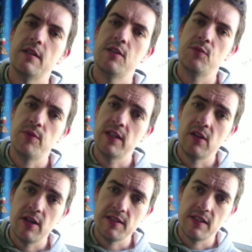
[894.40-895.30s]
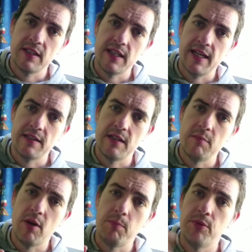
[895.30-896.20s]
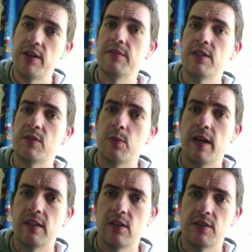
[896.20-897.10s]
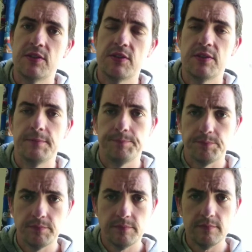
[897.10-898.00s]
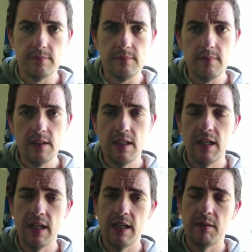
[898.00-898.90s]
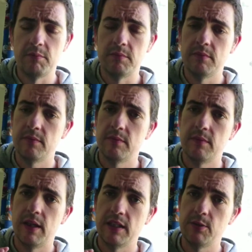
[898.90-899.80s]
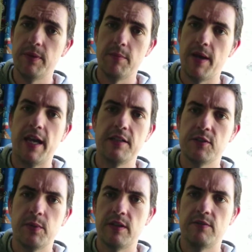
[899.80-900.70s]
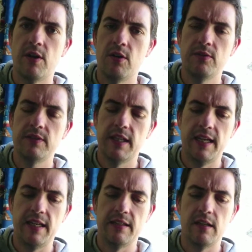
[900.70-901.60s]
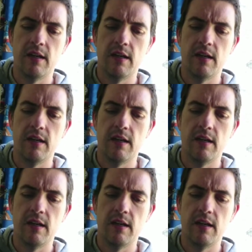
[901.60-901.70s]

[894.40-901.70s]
just realizing that in my previous weight loss, a little bit of madness went involved, and